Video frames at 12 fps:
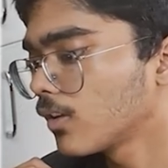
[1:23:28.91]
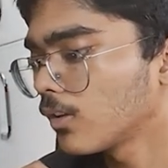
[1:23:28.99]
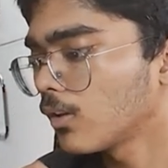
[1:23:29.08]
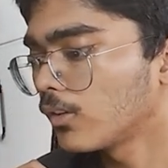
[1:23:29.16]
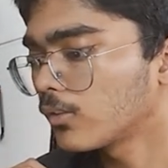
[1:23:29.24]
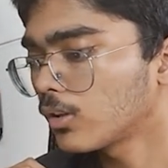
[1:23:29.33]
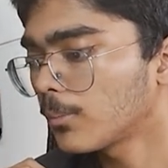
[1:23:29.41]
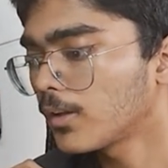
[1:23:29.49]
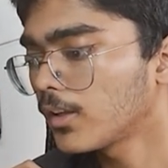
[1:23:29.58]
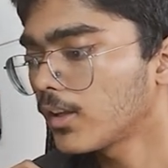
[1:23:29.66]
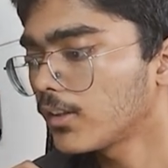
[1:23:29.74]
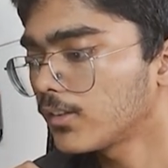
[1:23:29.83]
It's gonna be
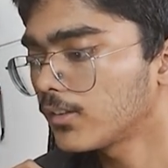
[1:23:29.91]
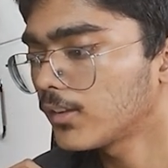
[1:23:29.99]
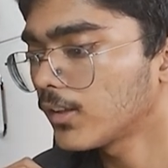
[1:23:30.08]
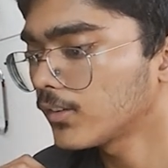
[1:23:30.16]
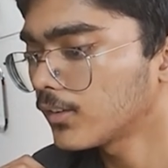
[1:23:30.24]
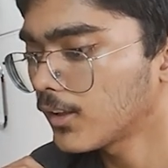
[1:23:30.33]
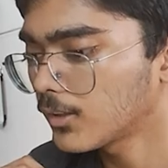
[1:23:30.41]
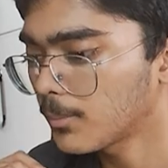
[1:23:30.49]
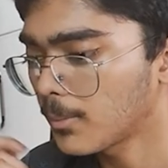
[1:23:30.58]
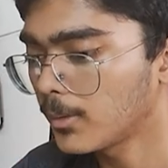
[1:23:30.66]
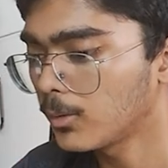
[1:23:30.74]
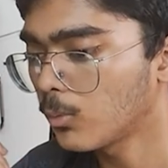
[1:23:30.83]
yes,
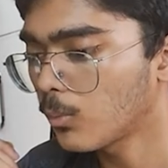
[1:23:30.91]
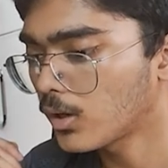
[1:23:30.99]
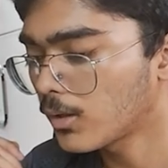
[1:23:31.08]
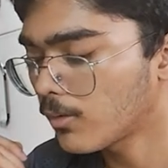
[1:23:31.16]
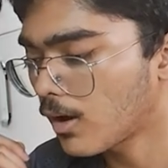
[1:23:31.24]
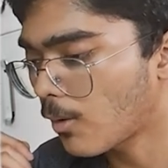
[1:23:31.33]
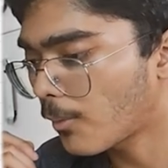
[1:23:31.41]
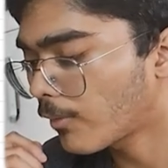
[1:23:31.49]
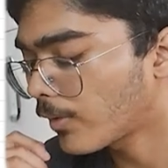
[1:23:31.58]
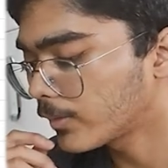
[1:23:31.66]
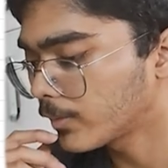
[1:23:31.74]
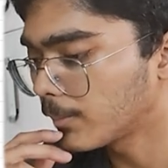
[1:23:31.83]
maybe no, whatever, however
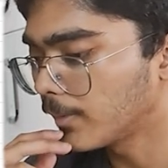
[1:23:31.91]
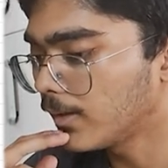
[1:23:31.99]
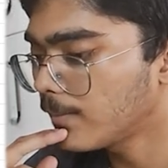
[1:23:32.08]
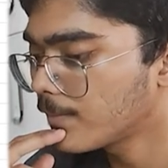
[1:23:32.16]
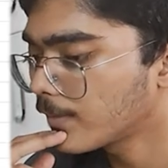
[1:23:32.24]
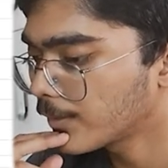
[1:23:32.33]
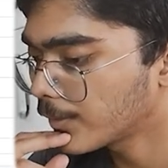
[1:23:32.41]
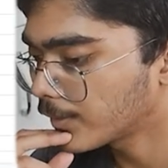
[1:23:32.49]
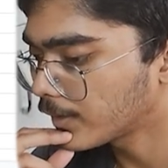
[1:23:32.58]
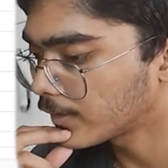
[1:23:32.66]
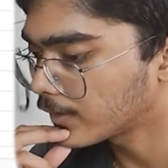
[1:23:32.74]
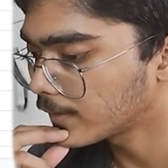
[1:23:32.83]
it will be. So
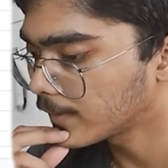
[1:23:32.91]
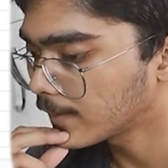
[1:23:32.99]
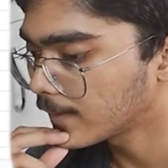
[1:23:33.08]
let's see.